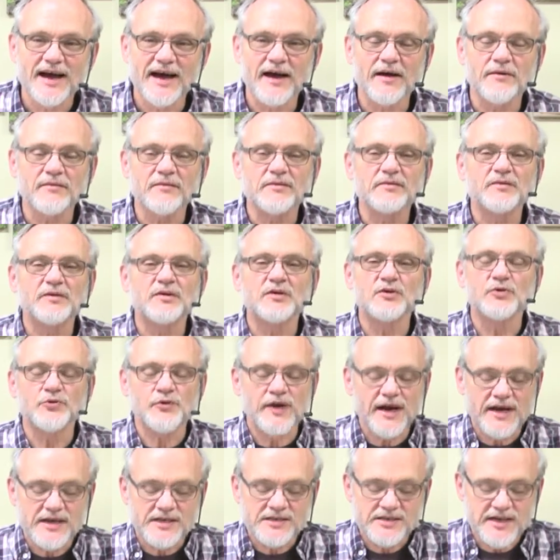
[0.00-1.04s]
Uh,
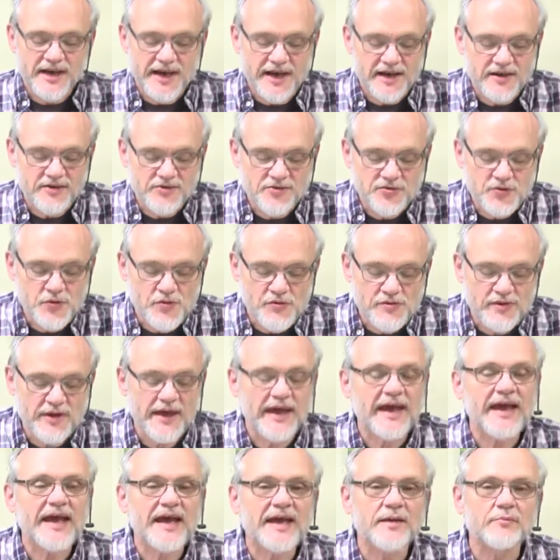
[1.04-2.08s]
grace and truth
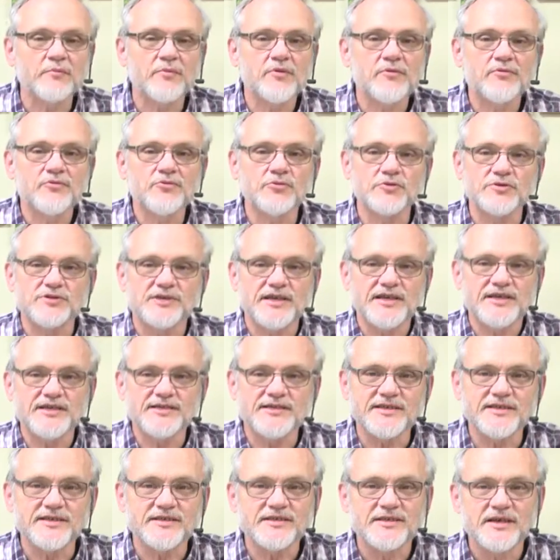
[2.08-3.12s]
came through
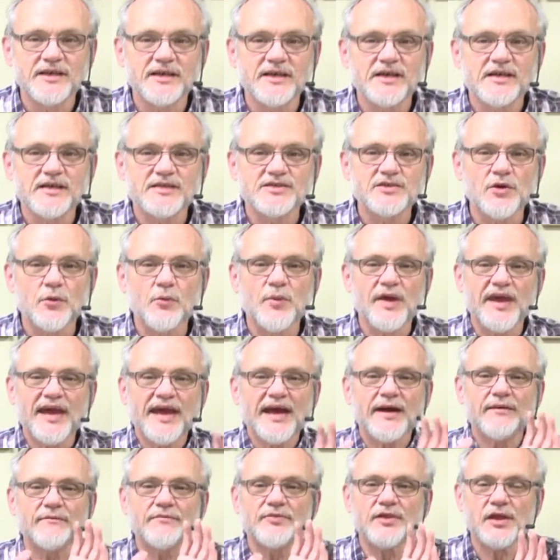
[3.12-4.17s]
Jesus. So we
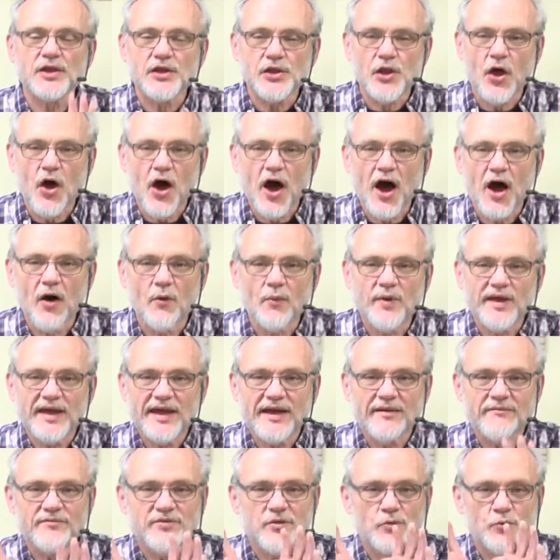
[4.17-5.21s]
have the law, we
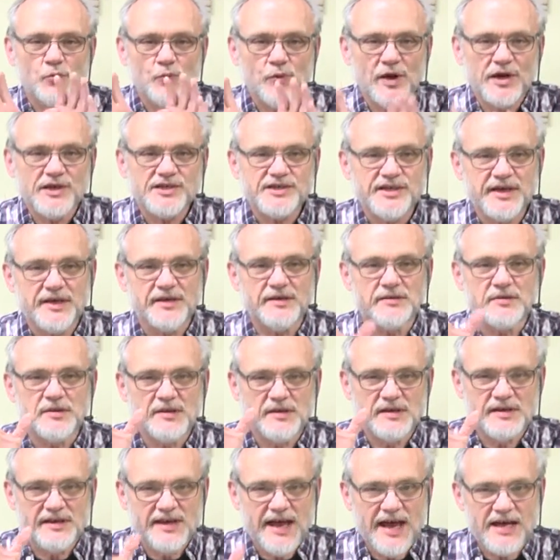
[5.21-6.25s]
have the rigid
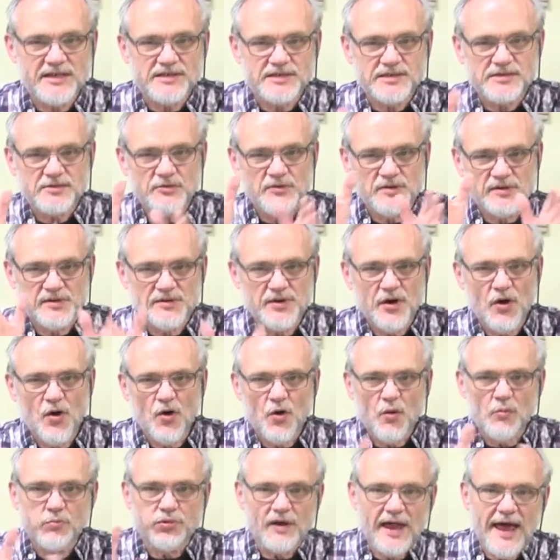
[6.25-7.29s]
yes,
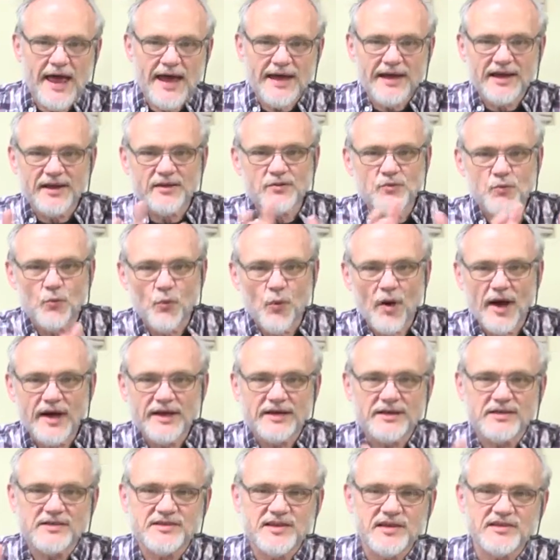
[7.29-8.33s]
no, black and
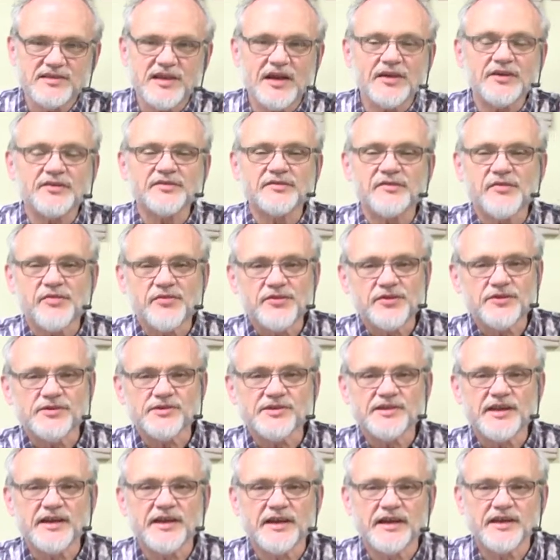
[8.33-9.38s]
white,
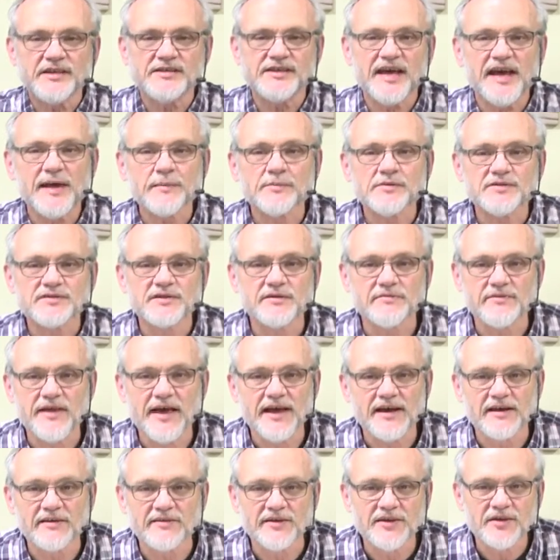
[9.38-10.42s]
613 examples of
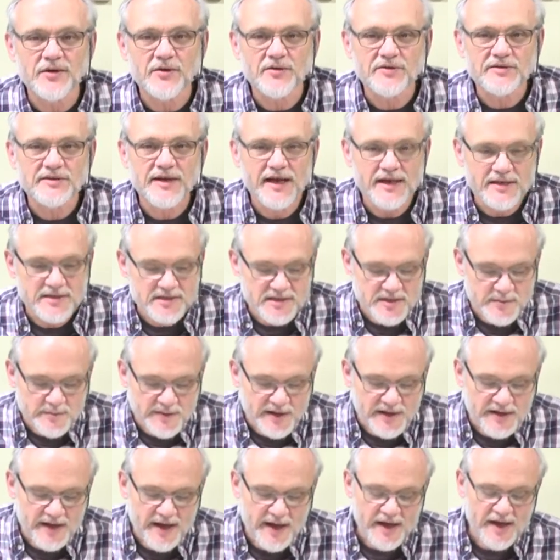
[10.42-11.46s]
that in the Old
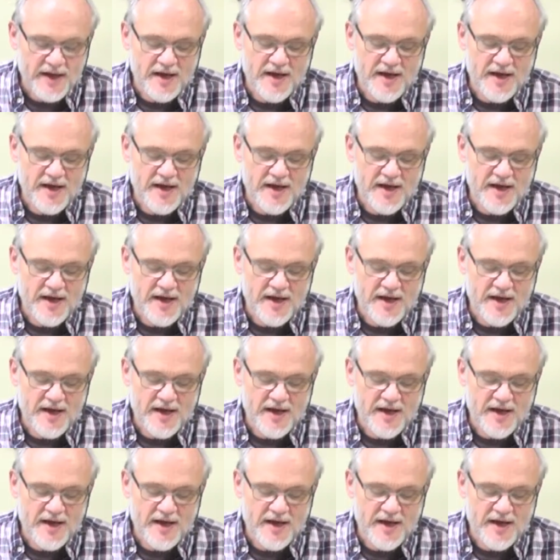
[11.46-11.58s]
Testament.